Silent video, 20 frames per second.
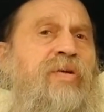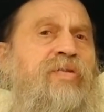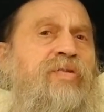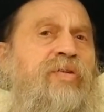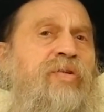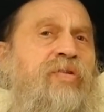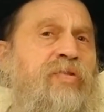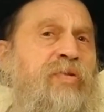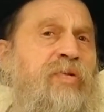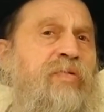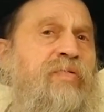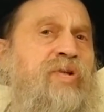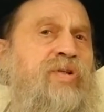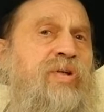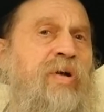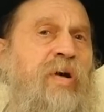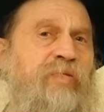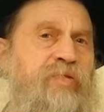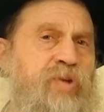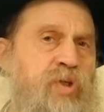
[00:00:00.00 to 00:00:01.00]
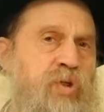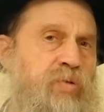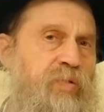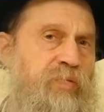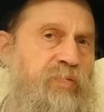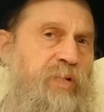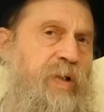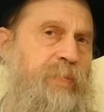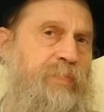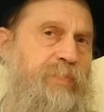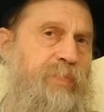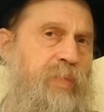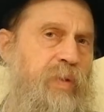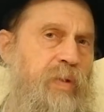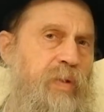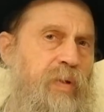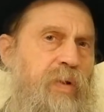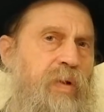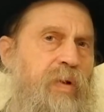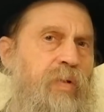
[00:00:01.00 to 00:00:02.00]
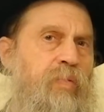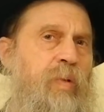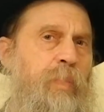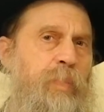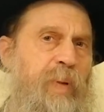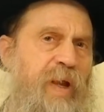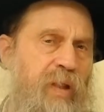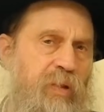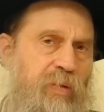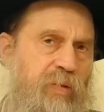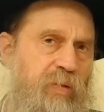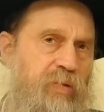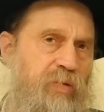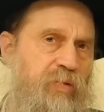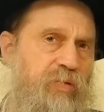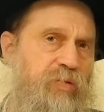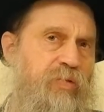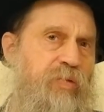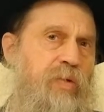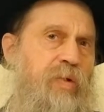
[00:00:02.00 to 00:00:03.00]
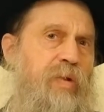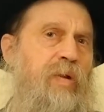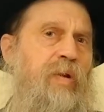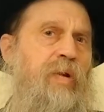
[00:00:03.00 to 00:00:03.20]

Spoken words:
is the service of tshuva, repentance,